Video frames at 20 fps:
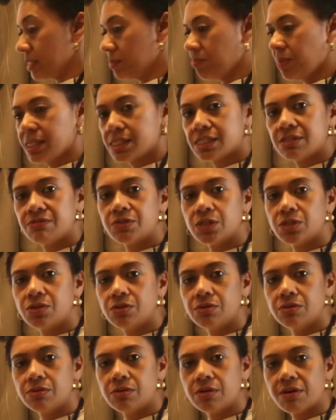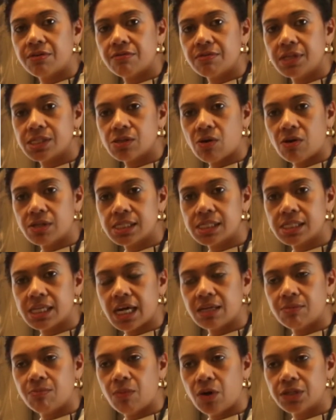expensive to do a lot of this
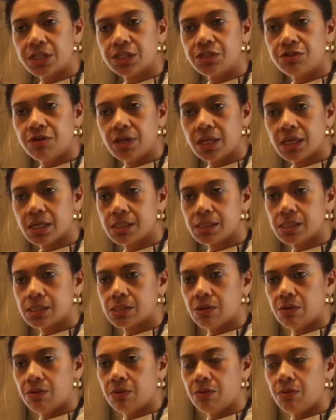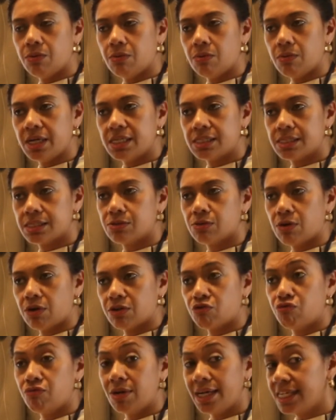on-site monitoring, so it's
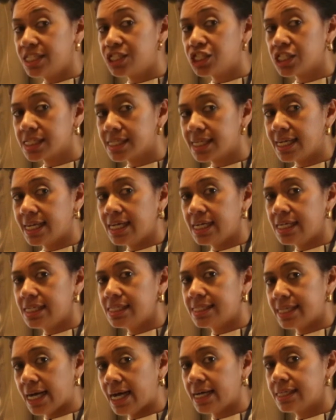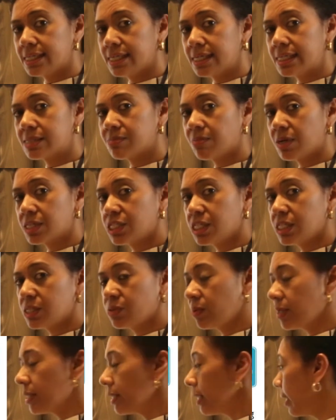not religiously done as much
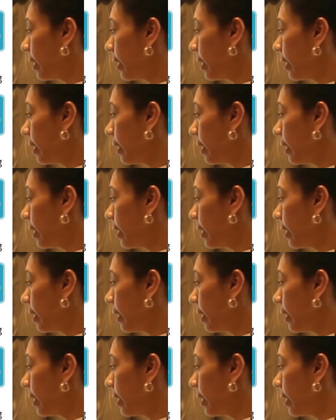as we'd